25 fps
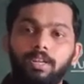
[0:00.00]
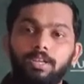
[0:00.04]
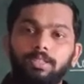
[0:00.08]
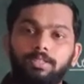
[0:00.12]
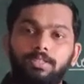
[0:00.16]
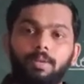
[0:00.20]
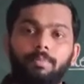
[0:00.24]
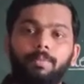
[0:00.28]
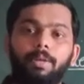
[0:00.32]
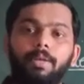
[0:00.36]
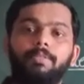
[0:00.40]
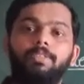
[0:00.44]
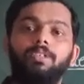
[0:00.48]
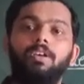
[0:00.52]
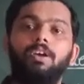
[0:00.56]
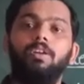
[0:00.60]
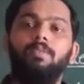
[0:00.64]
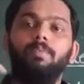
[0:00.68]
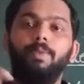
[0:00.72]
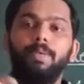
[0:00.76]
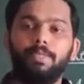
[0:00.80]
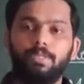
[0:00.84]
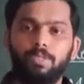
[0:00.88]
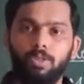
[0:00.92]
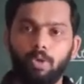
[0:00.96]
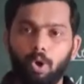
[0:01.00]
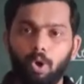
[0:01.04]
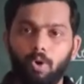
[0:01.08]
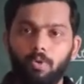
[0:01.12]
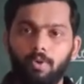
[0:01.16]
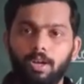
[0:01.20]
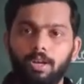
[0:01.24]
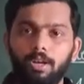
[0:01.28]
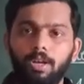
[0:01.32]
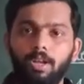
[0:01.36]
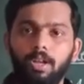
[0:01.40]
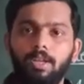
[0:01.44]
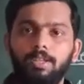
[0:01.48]
sometimes they will be
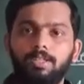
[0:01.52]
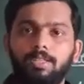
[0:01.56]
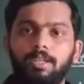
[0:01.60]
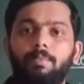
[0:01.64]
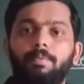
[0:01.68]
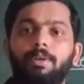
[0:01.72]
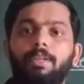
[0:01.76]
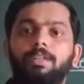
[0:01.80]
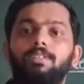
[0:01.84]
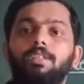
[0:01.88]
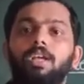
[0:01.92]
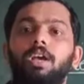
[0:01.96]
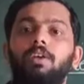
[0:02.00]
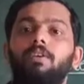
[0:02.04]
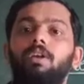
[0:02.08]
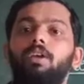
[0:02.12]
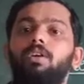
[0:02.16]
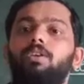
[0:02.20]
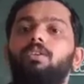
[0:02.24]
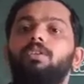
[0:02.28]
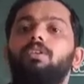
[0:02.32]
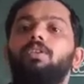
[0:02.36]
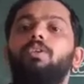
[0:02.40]
slower, sometimes they will